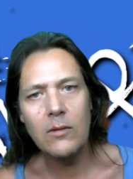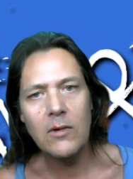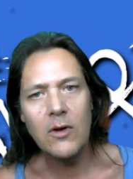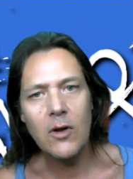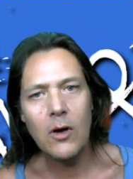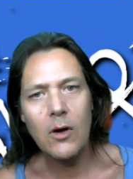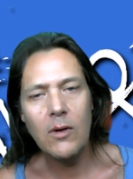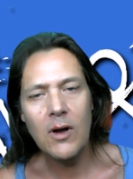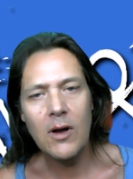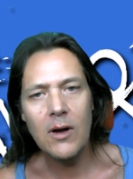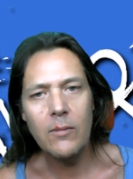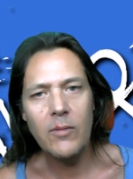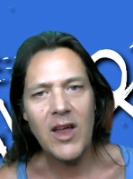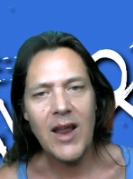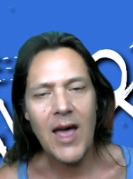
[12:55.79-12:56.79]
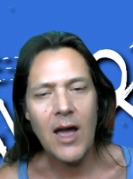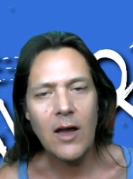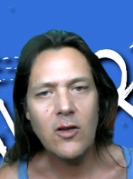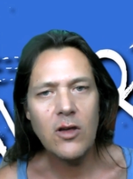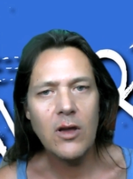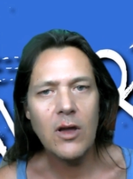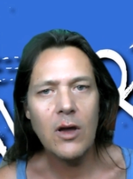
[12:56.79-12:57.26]
you know um, that
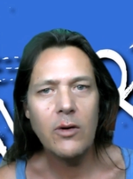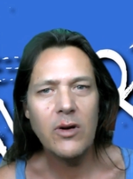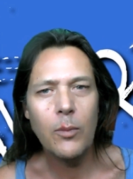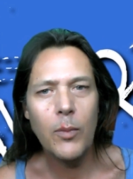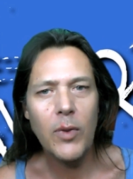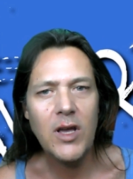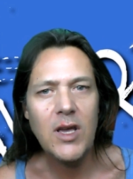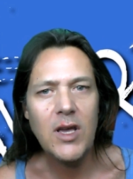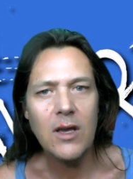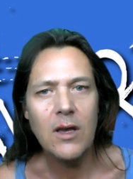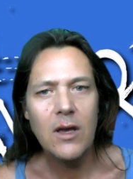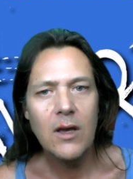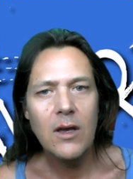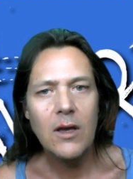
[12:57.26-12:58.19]
action going to be?